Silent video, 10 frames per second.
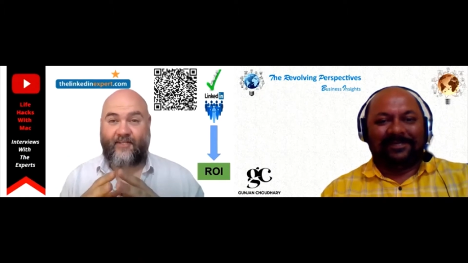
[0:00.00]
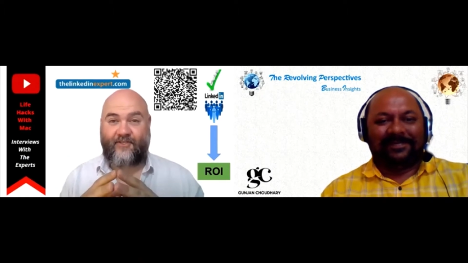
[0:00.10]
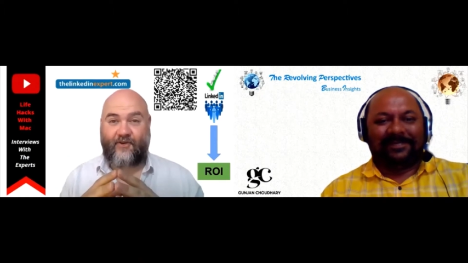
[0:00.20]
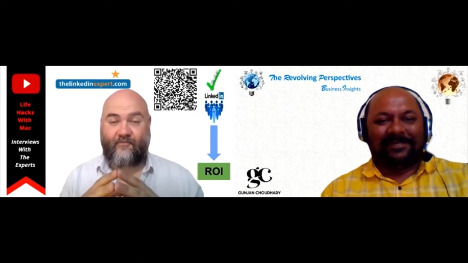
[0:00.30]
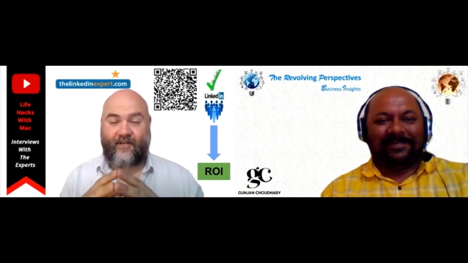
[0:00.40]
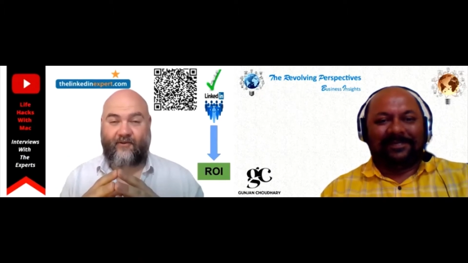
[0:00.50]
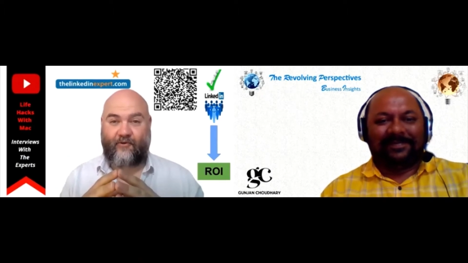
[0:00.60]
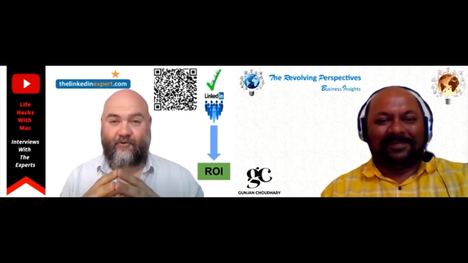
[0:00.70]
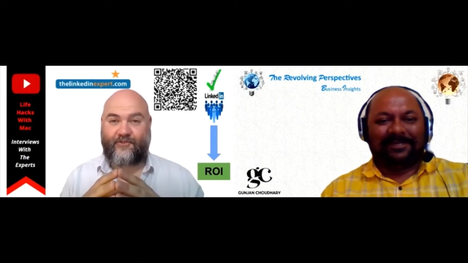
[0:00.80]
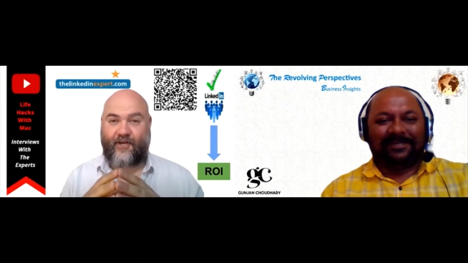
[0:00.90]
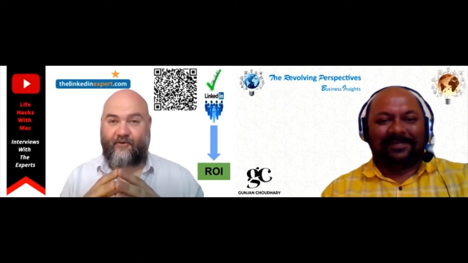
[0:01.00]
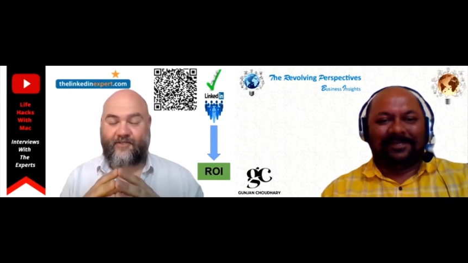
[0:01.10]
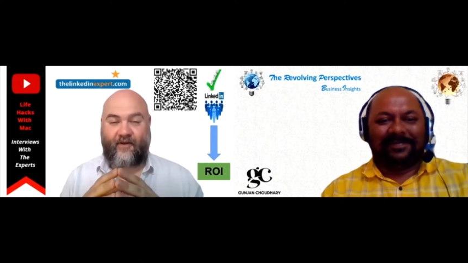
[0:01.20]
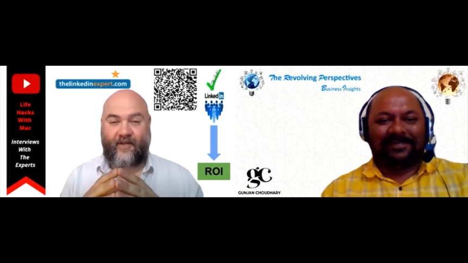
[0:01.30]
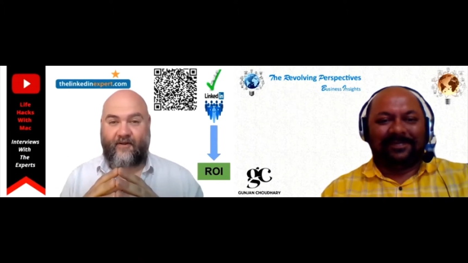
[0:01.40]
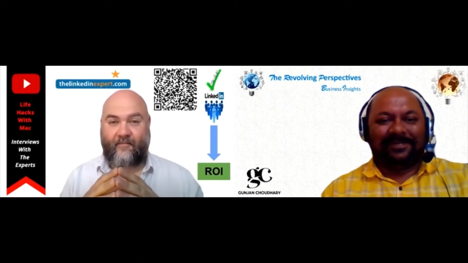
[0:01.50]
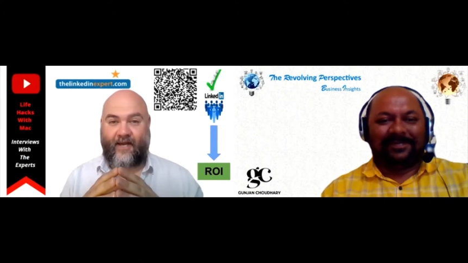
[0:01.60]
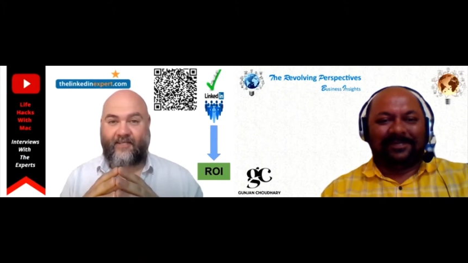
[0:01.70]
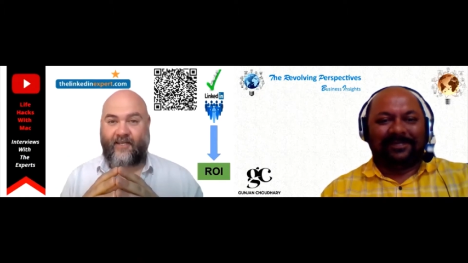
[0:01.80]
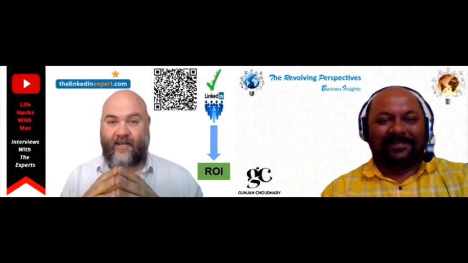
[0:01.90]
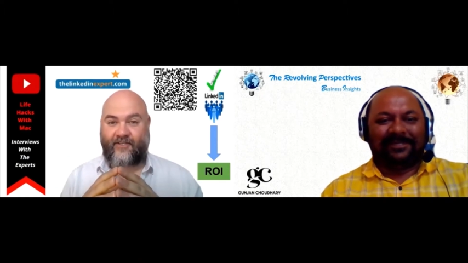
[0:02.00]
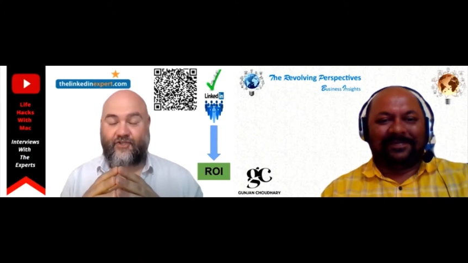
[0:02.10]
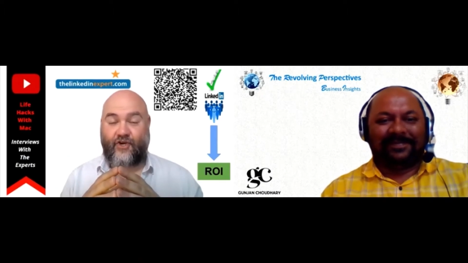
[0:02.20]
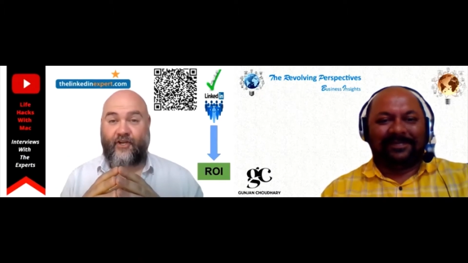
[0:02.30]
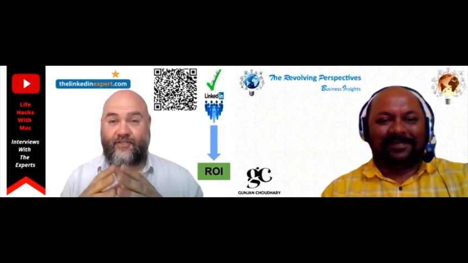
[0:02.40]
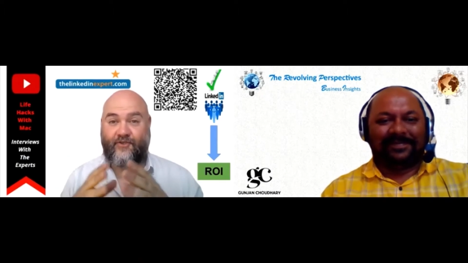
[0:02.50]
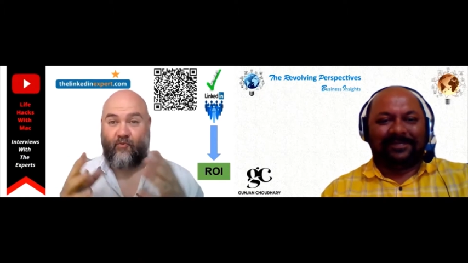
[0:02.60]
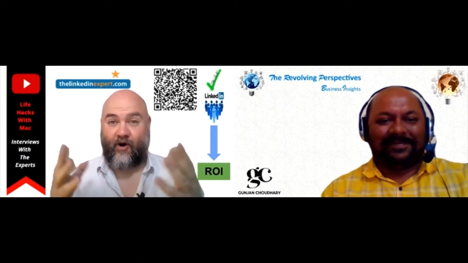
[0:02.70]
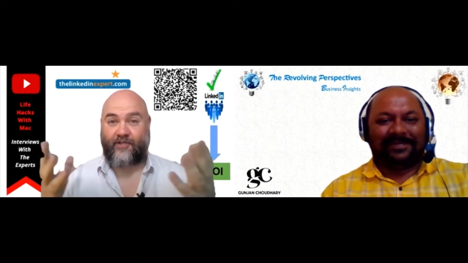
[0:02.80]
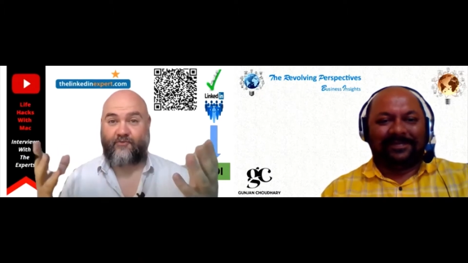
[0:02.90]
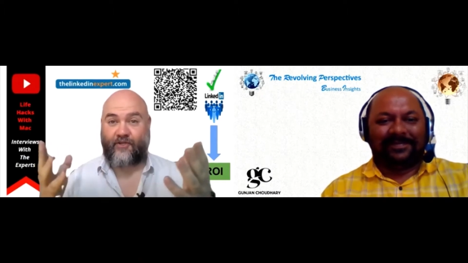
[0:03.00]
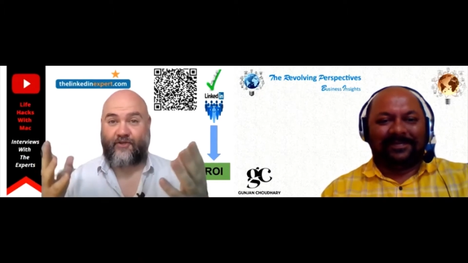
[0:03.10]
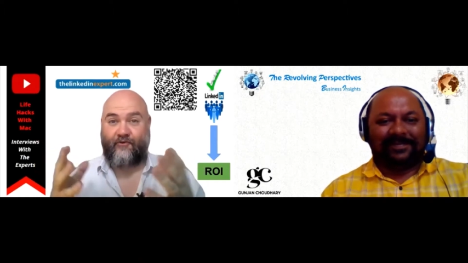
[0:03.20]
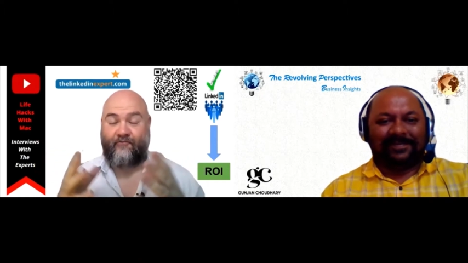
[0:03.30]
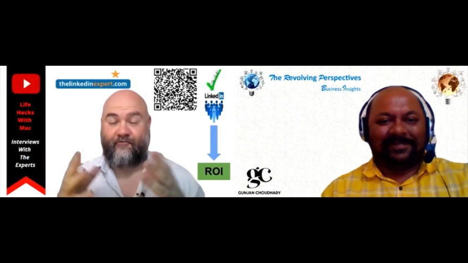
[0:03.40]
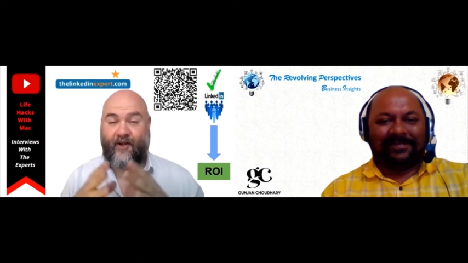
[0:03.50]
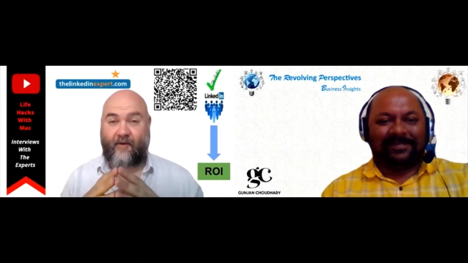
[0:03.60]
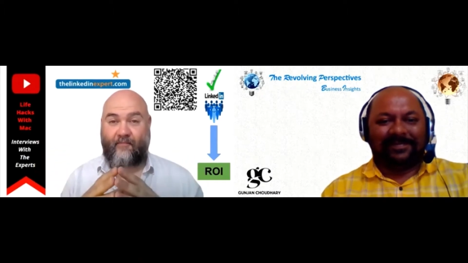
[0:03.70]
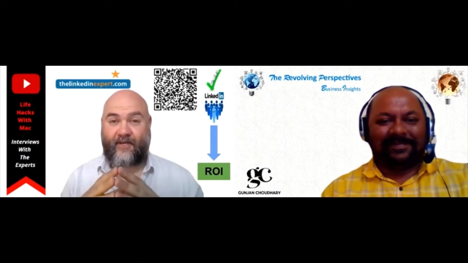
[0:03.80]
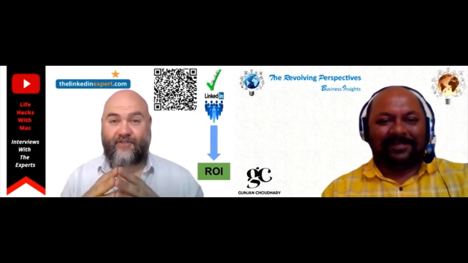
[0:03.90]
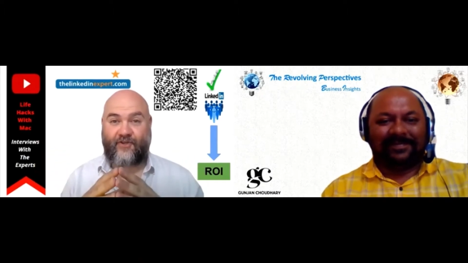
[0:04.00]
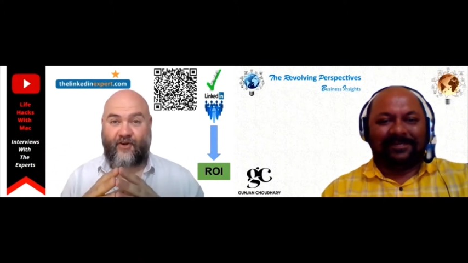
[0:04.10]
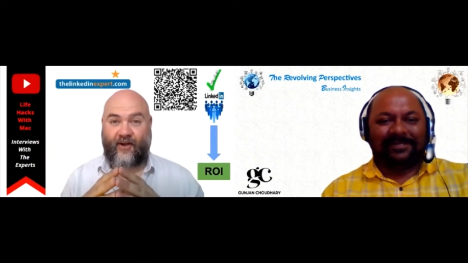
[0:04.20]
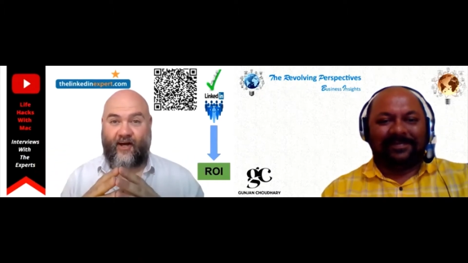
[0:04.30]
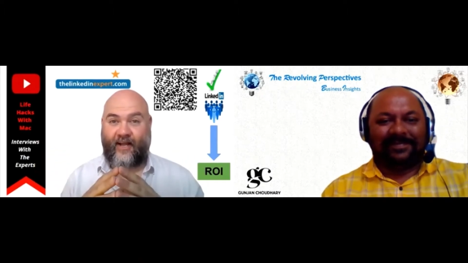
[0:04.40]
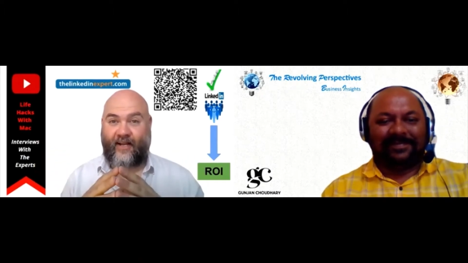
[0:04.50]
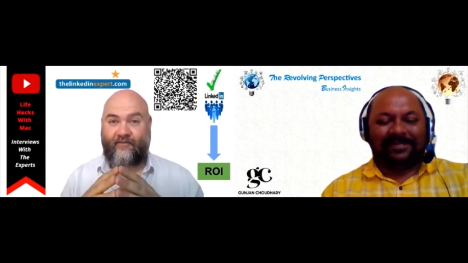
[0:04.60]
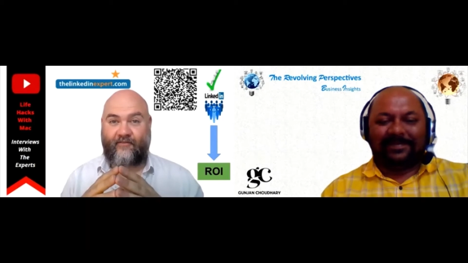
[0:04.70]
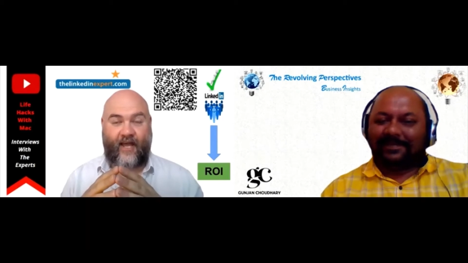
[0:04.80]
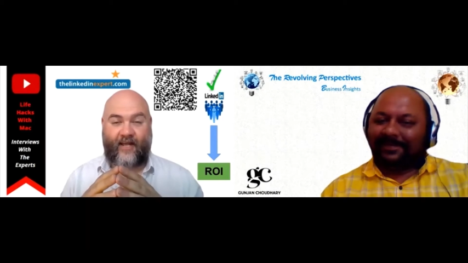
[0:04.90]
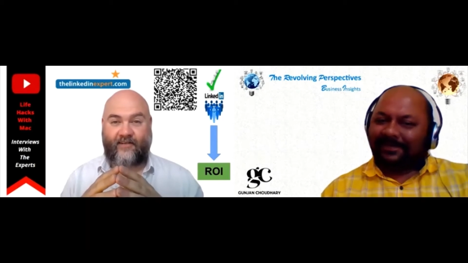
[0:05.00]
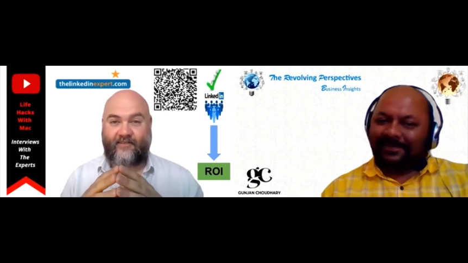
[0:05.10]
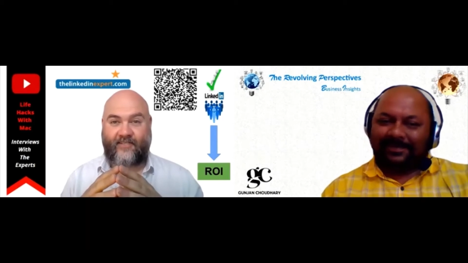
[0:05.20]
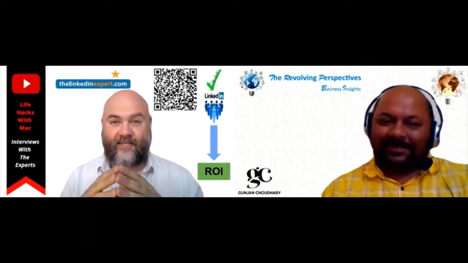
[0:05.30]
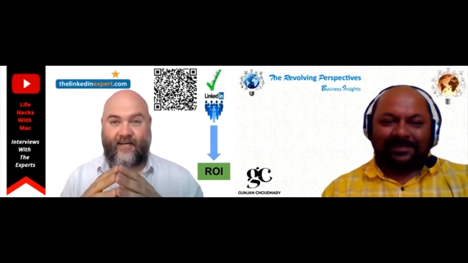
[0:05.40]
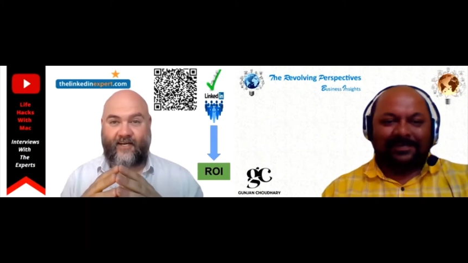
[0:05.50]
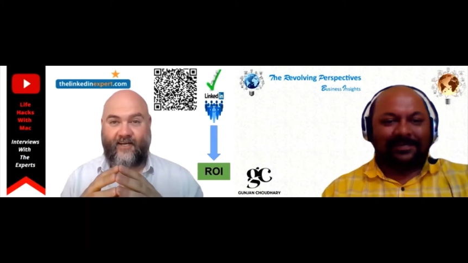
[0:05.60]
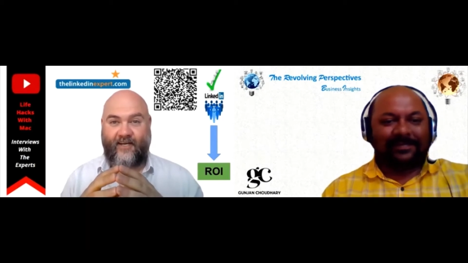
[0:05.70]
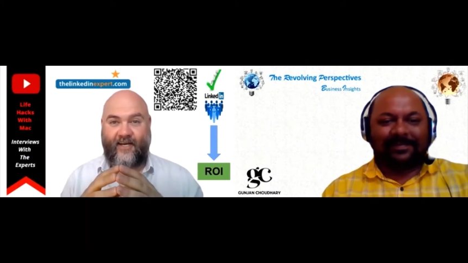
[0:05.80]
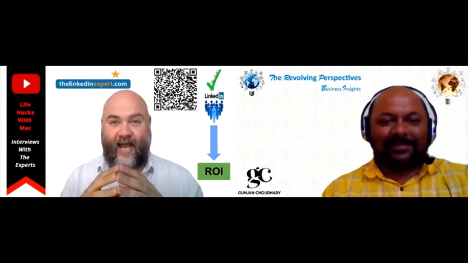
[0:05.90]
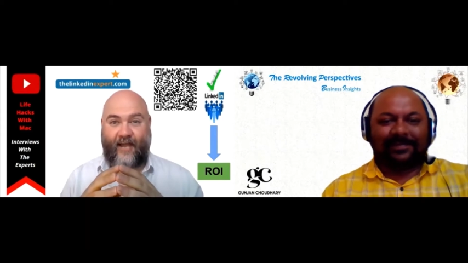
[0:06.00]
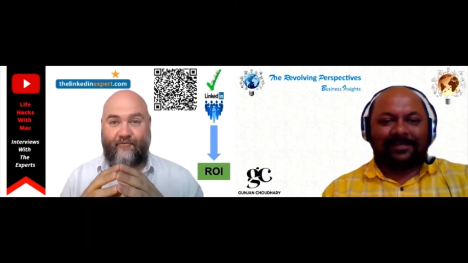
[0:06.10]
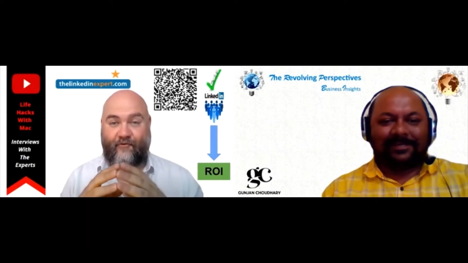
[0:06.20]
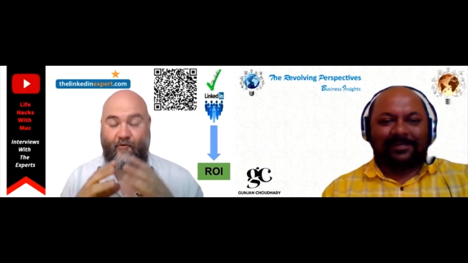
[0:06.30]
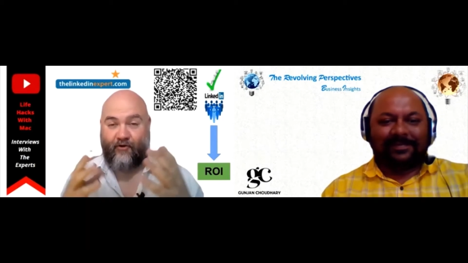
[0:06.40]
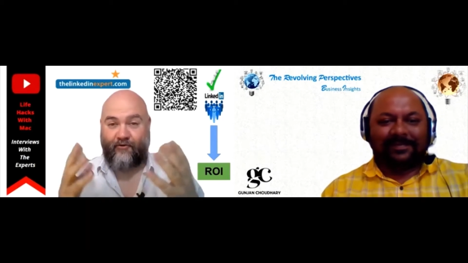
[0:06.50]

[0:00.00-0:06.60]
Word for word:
Speaker 1: to you, but also it's been an amazing journey to watch what you've accomplished online and uh, how you've grown your